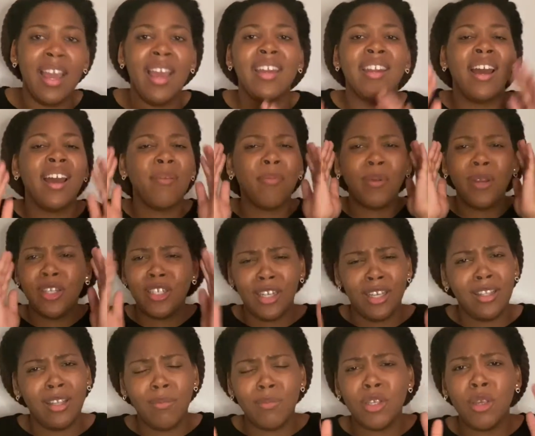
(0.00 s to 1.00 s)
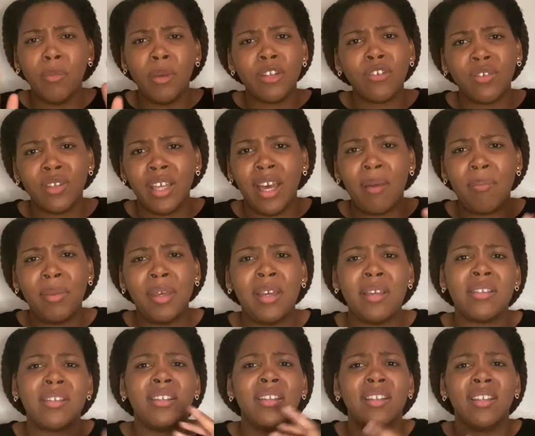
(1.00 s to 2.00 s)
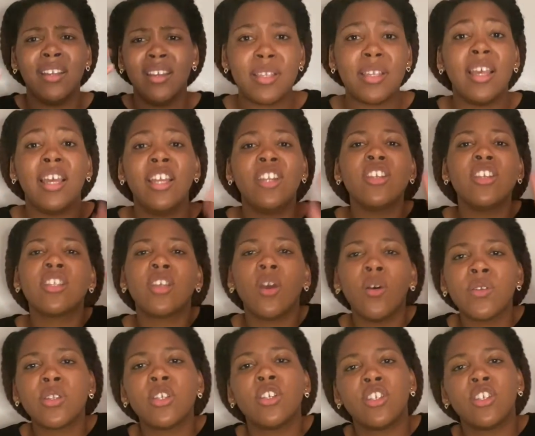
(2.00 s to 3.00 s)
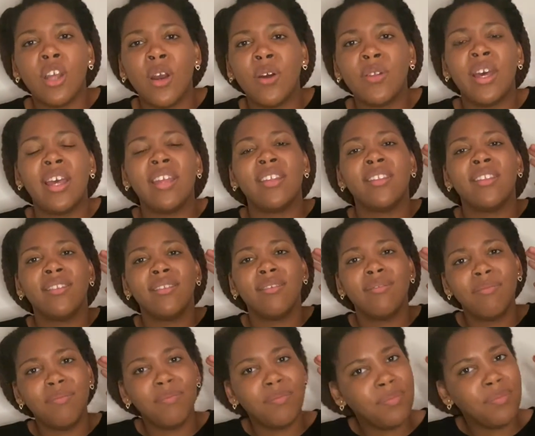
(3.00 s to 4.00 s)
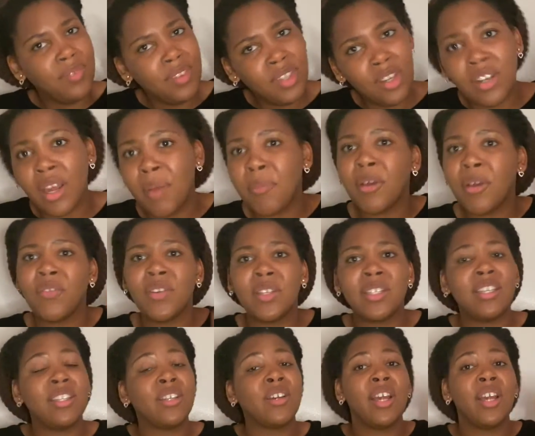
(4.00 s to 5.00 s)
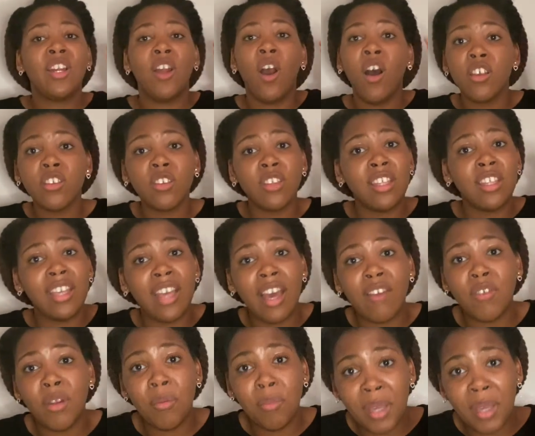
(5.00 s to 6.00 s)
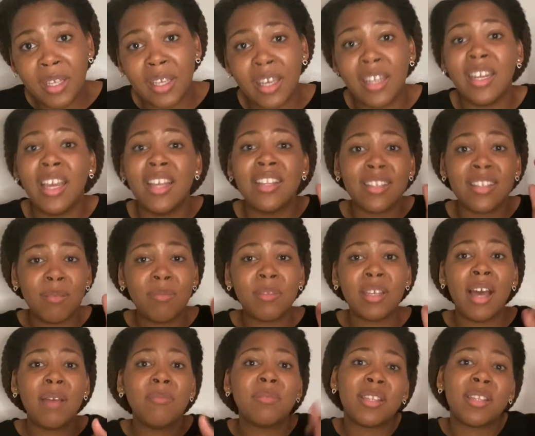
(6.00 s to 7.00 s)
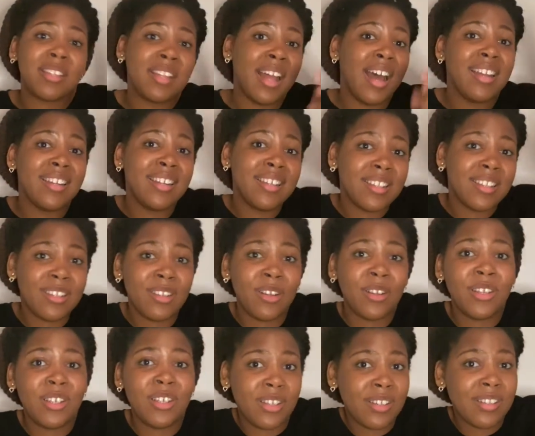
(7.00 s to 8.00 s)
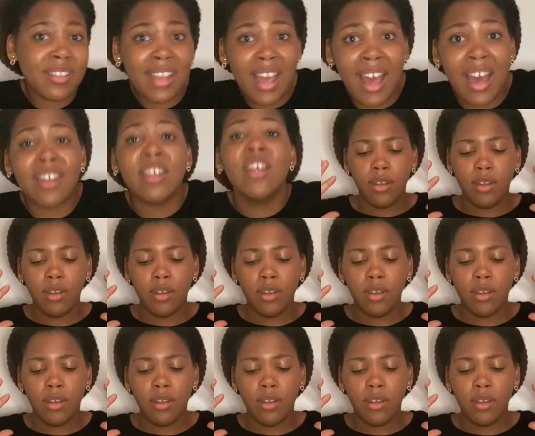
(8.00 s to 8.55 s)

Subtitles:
And I appreciate them so much for that, because it just goes to show that they're not perfect either. And also that they have an opinion, and sometimes it's not necessarily just God.